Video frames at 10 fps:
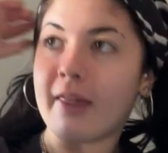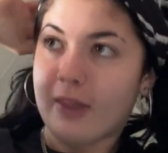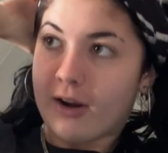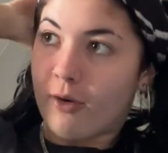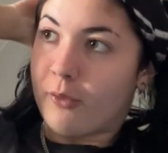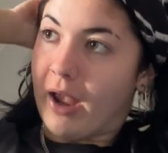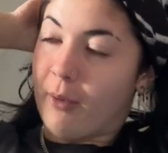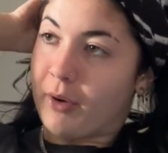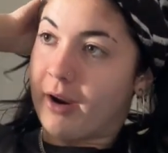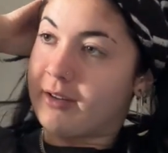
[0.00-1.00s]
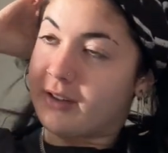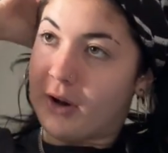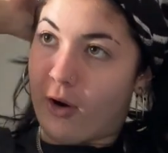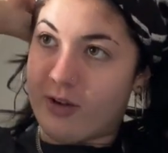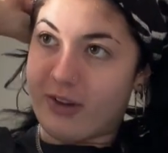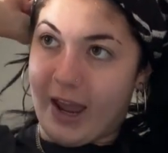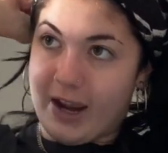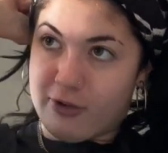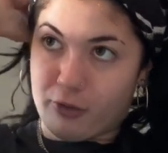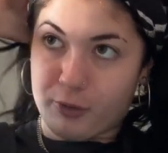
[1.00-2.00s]
And then, oh yeah, we're going to the Ivy
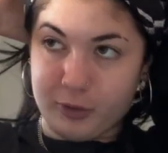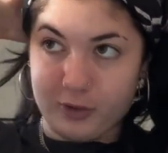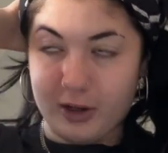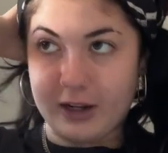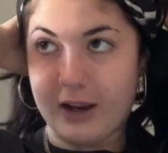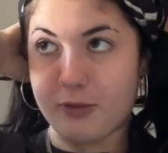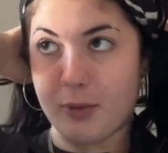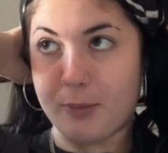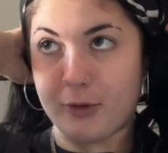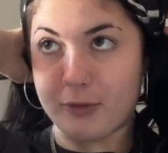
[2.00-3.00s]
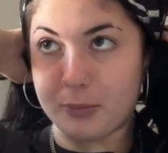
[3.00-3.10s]
Asia on Sunday for my brother's